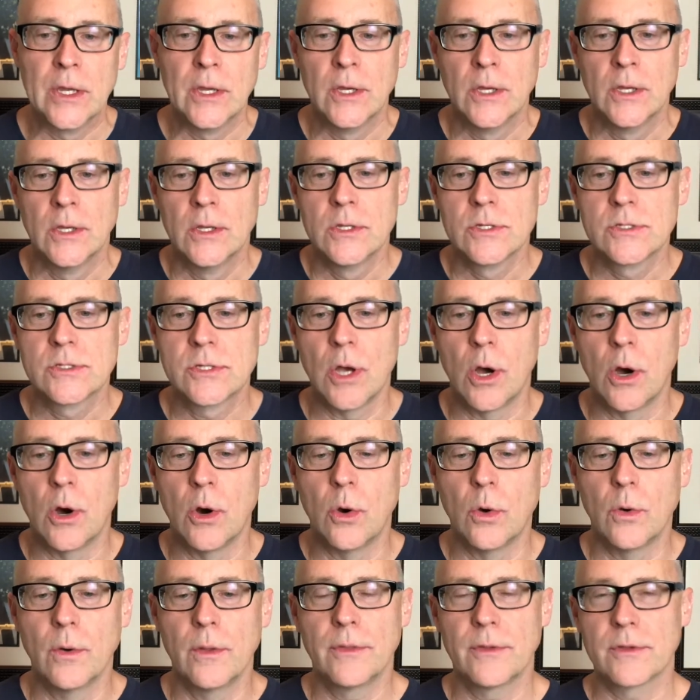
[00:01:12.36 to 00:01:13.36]

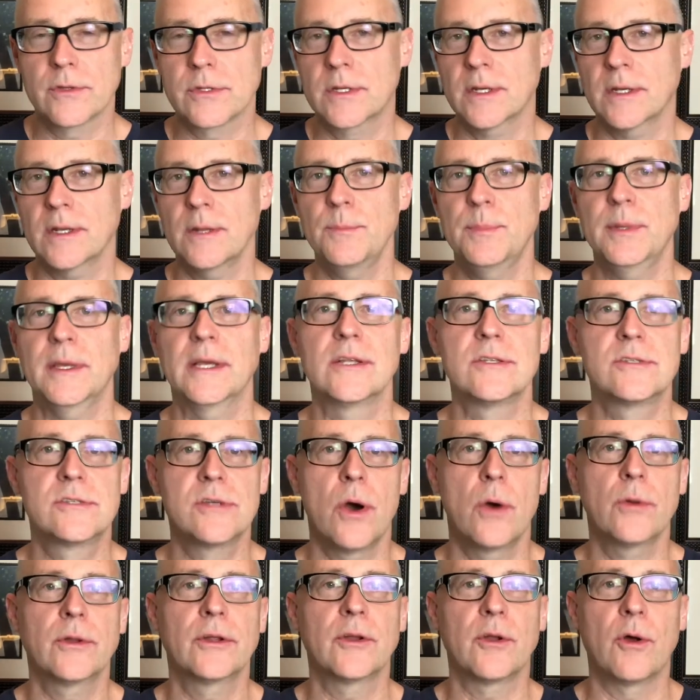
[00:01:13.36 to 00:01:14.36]
So there's going to be a
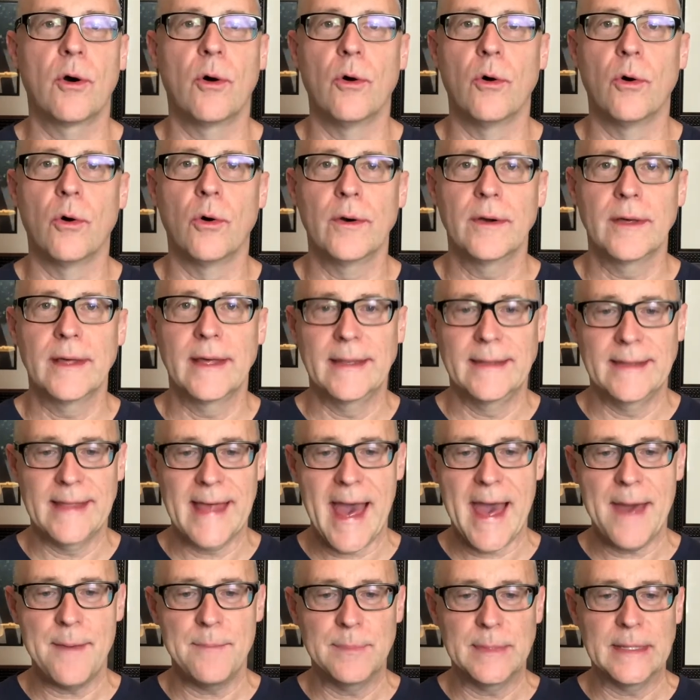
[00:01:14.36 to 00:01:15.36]
donut hole, and
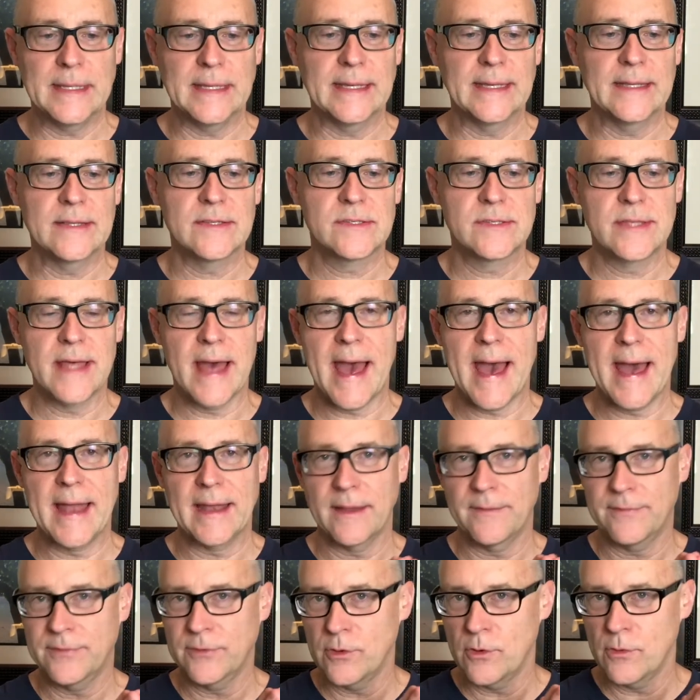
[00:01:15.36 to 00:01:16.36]
that means that
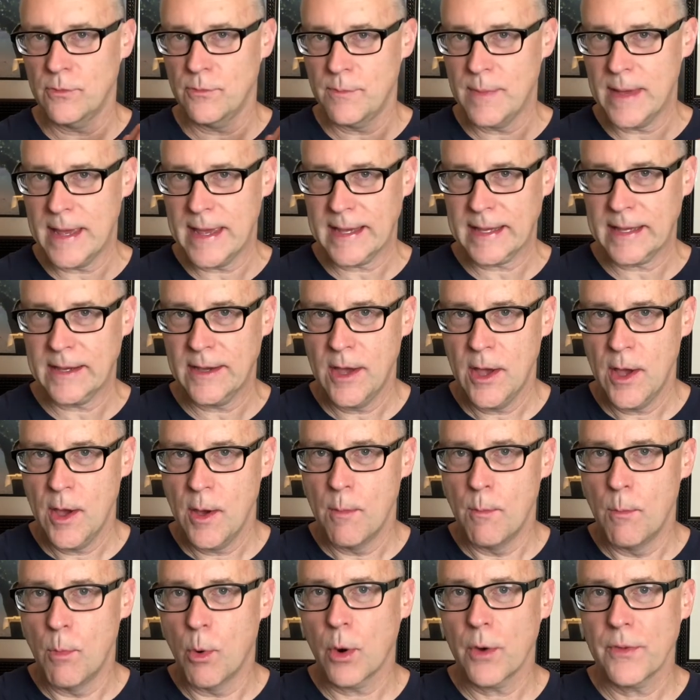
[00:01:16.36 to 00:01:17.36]
if you make
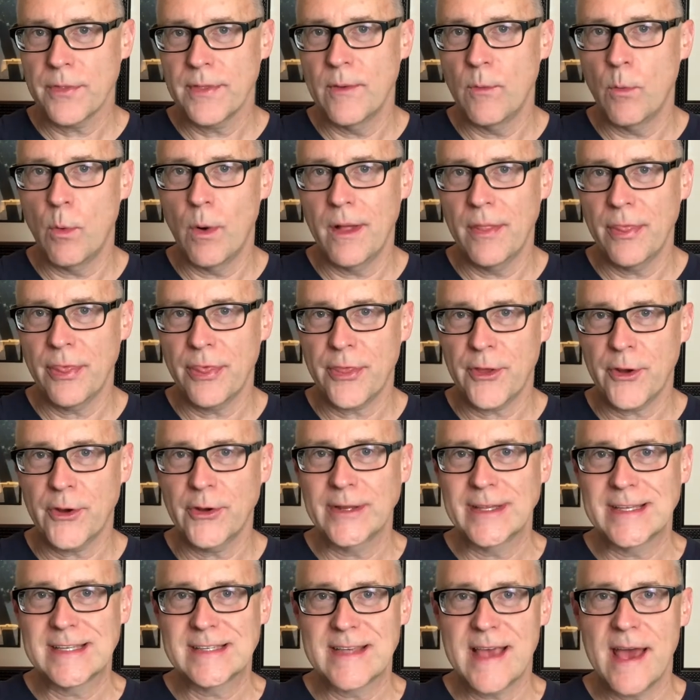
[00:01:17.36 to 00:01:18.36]
more than
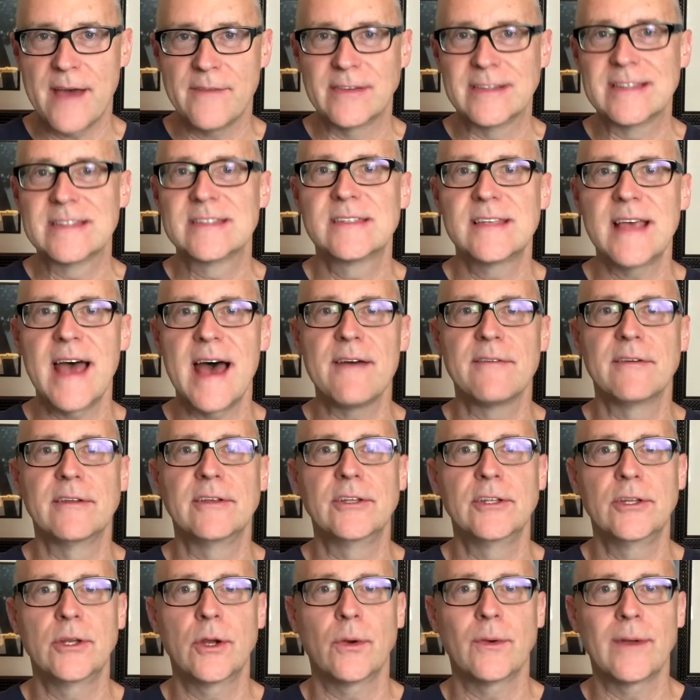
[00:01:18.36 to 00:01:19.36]
$137,700,
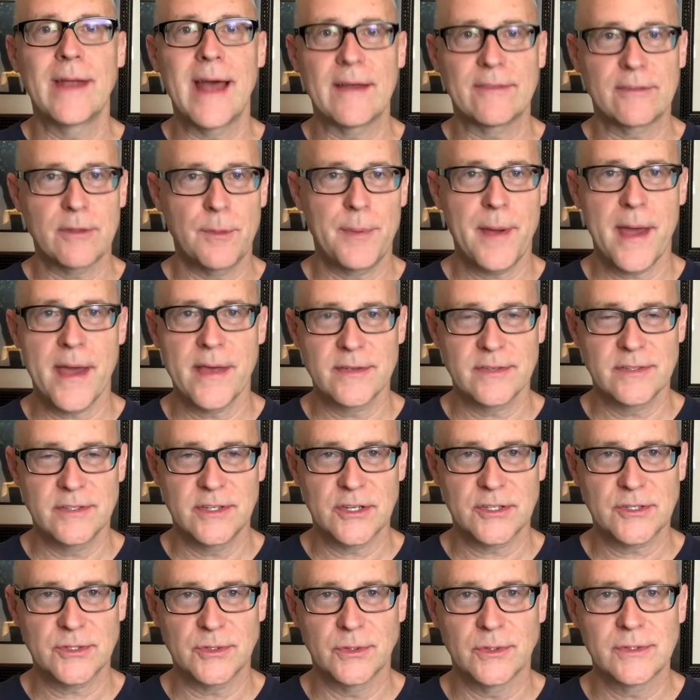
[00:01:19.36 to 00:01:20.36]
you don't have to pay this
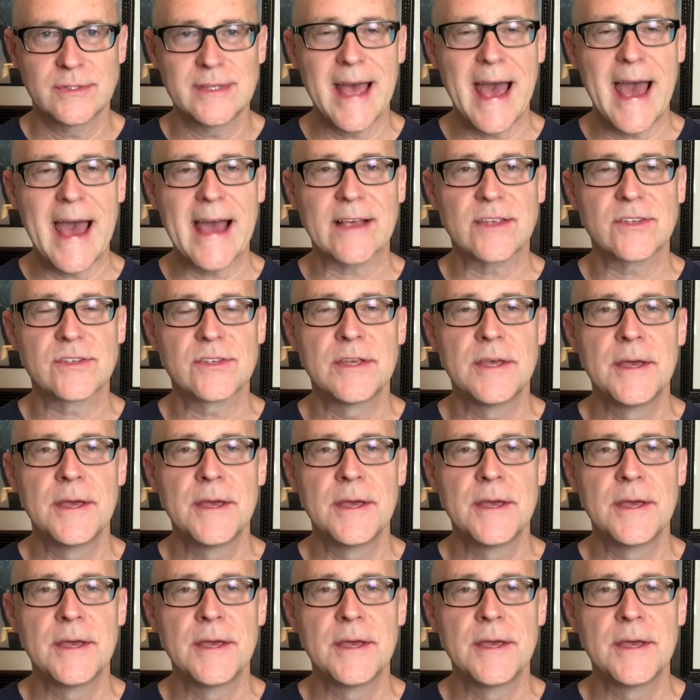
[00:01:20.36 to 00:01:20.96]
additional tax.